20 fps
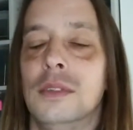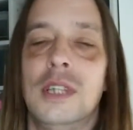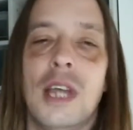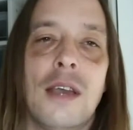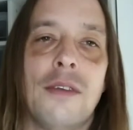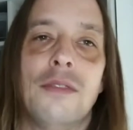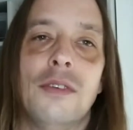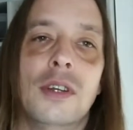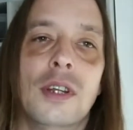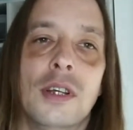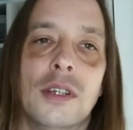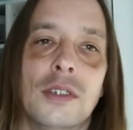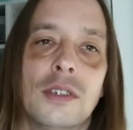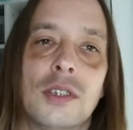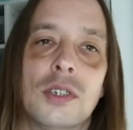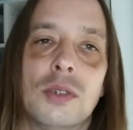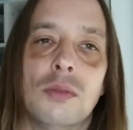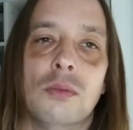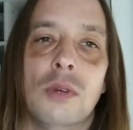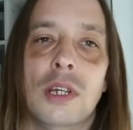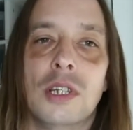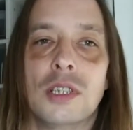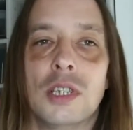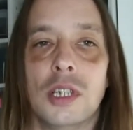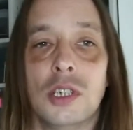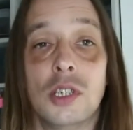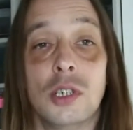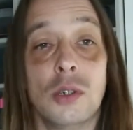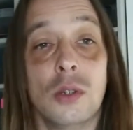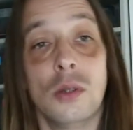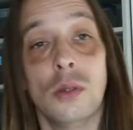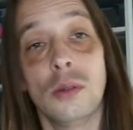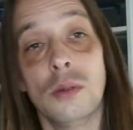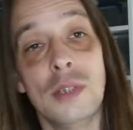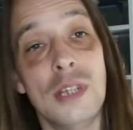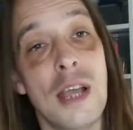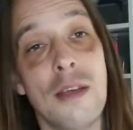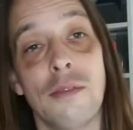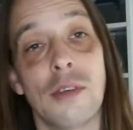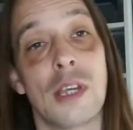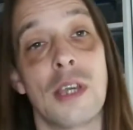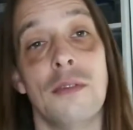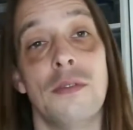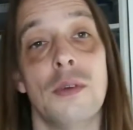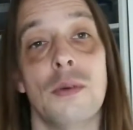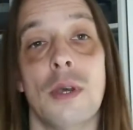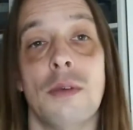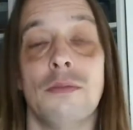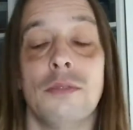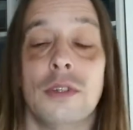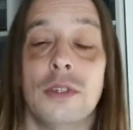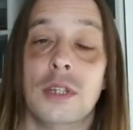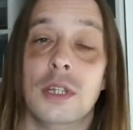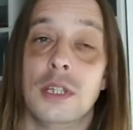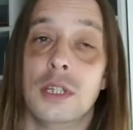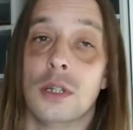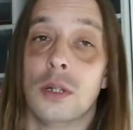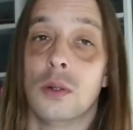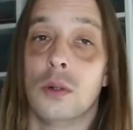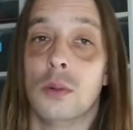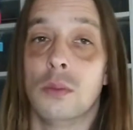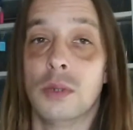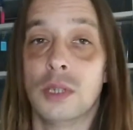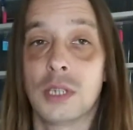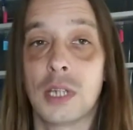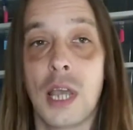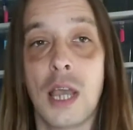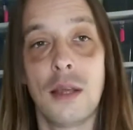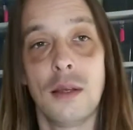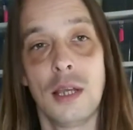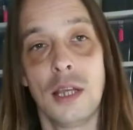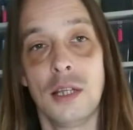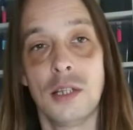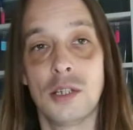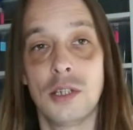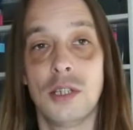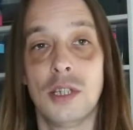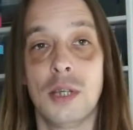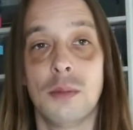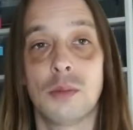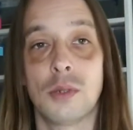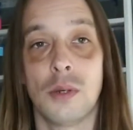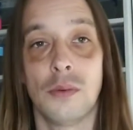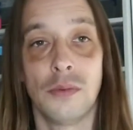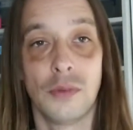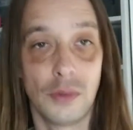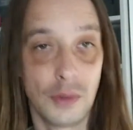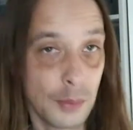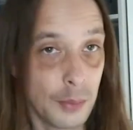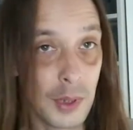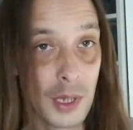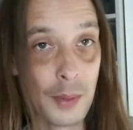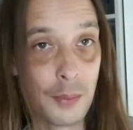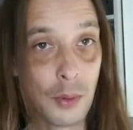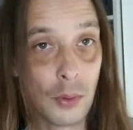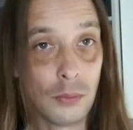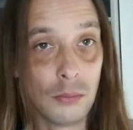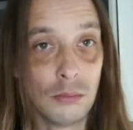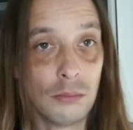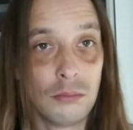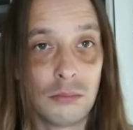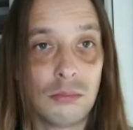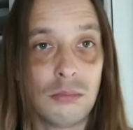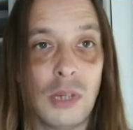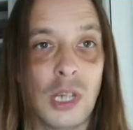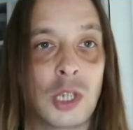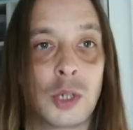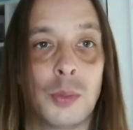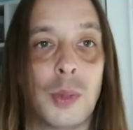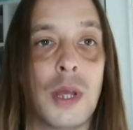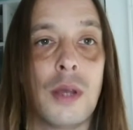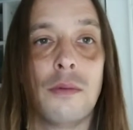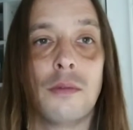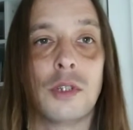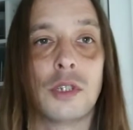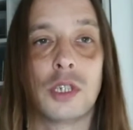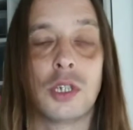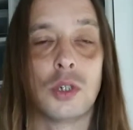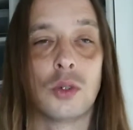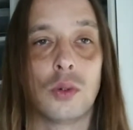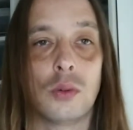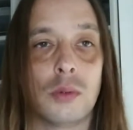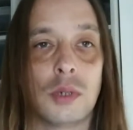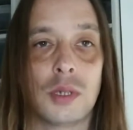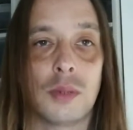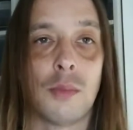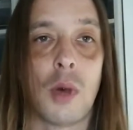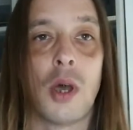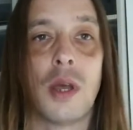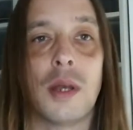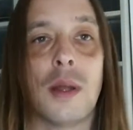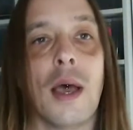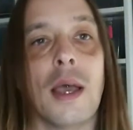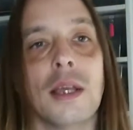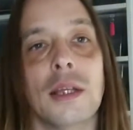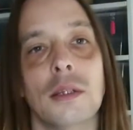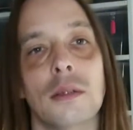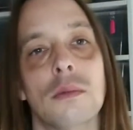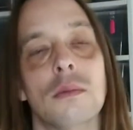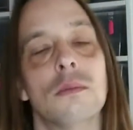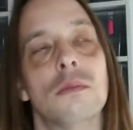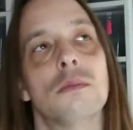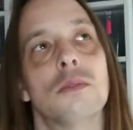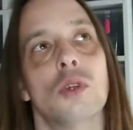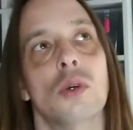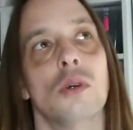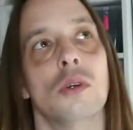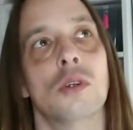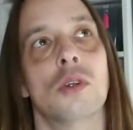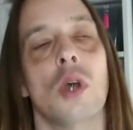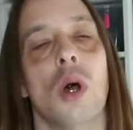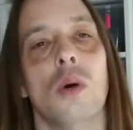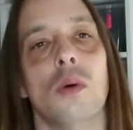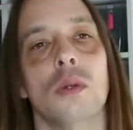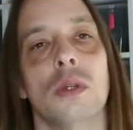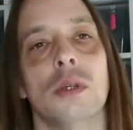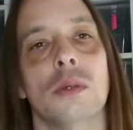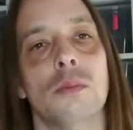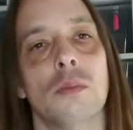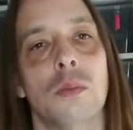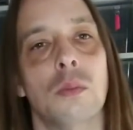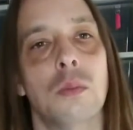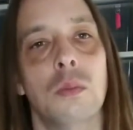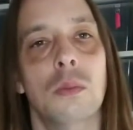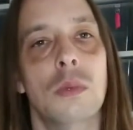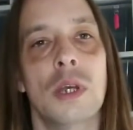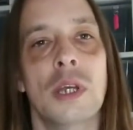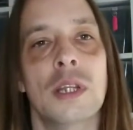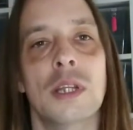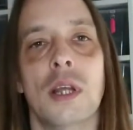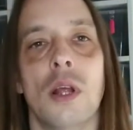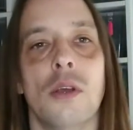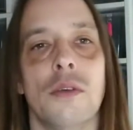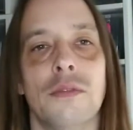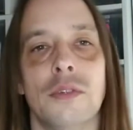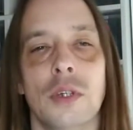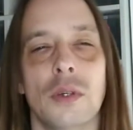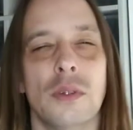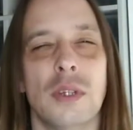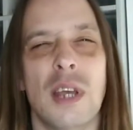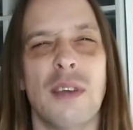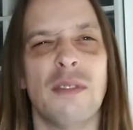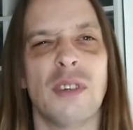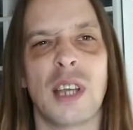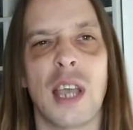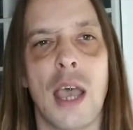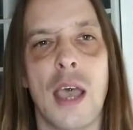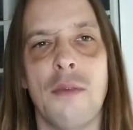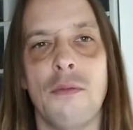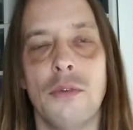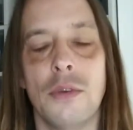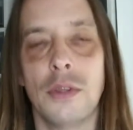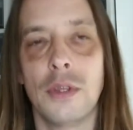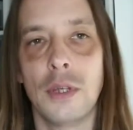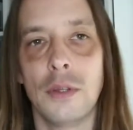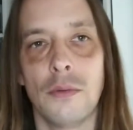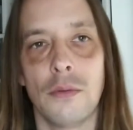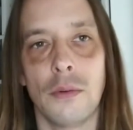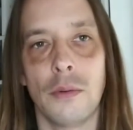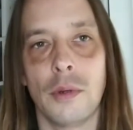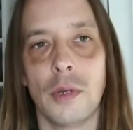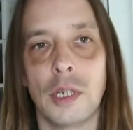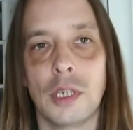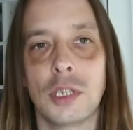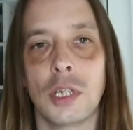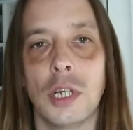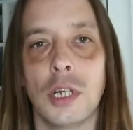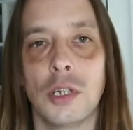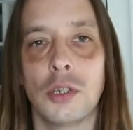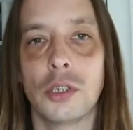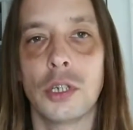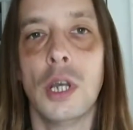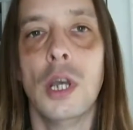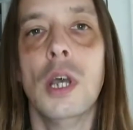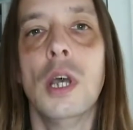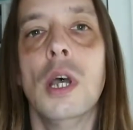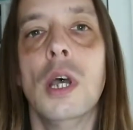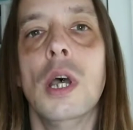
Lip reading: definite. Research will never give you everything. You'll always get hints and tips off other people. Experience is always my main sort of goal in life. You'll never get everything through research.